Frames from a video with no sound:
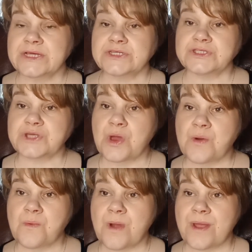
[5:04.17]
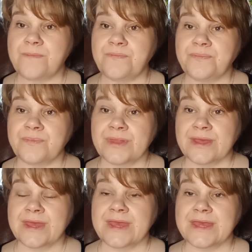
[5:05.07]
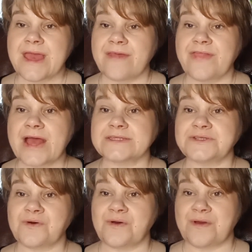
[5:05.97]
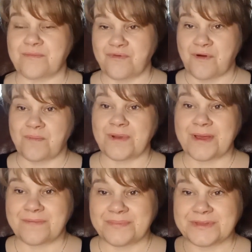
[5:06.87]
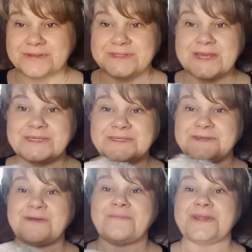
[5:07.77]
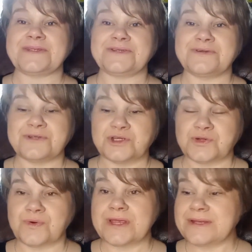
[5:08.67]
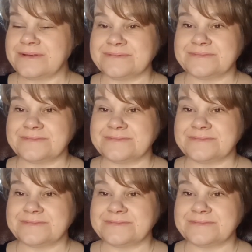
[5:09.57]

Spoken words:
So Yeah, that's not a problem. Daisy's come in to join.